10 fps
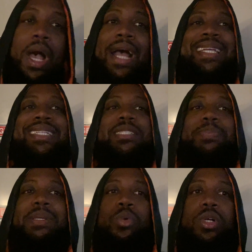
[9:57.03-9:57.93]
need to
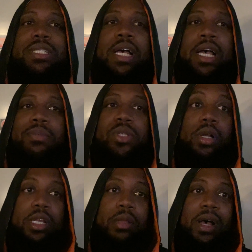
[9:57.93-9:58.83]
spend more time
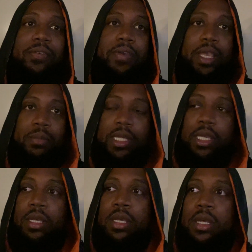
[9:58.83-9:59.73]
talking to my family,
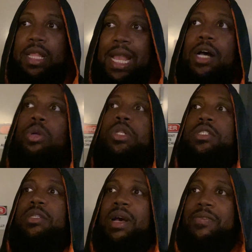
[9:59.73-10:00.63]
the elders
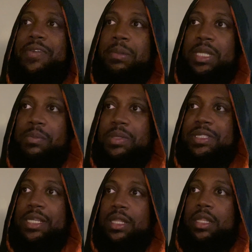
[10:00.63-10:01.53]
in my family in
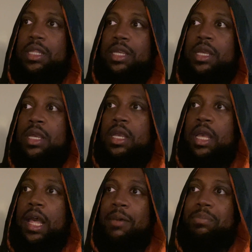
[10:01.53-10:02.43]
particularly.
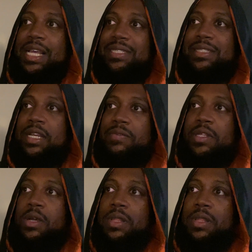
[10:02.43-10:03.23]
I'm blessed enough to know